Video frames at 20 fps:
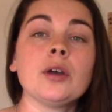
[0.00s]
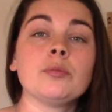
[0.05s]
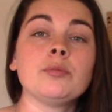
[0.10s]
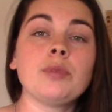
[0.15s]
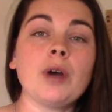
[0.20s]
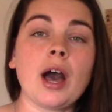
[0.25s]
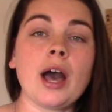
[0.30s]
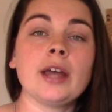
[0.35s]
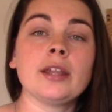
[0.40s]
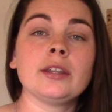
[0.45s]

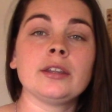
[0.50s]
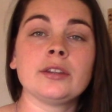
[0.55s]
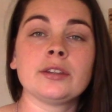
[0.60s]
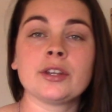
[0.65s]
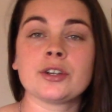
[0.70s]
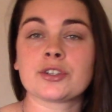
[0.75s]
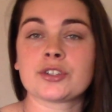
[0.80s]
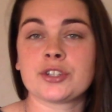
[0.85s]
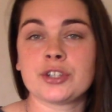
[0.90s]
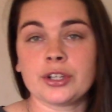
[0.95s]
but
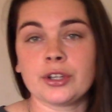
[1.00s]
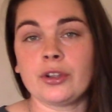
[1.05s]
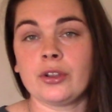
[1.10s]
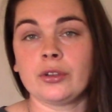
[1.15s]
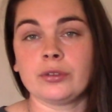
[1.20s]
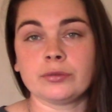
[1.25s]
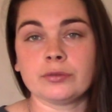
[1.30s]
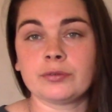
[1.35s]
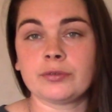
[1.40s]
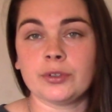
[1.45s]
they're
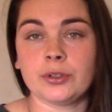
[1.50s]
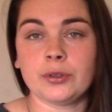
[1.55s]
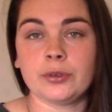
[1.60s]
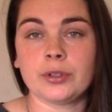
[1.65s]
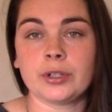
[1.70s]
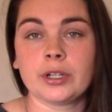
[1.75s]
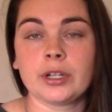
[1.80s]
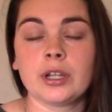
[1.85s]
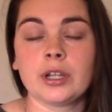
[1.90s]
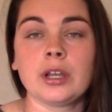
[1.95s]
still food.